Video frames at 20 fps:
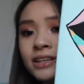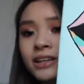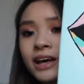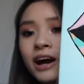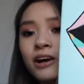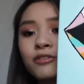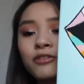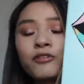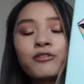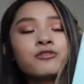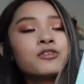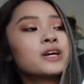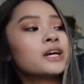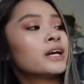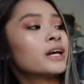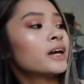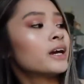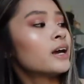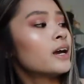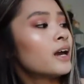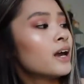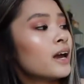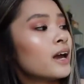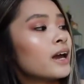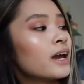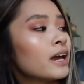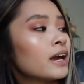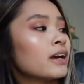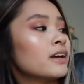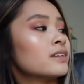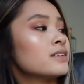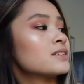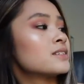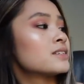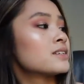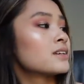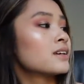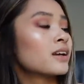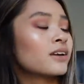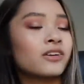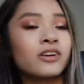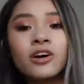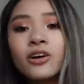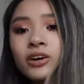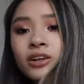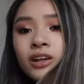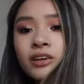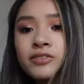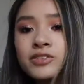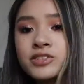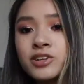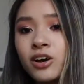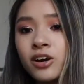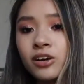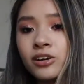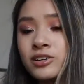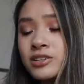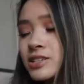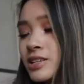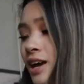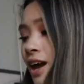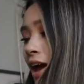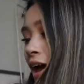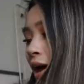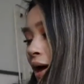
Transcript: in the alpha phi, and I don't know, I love stars.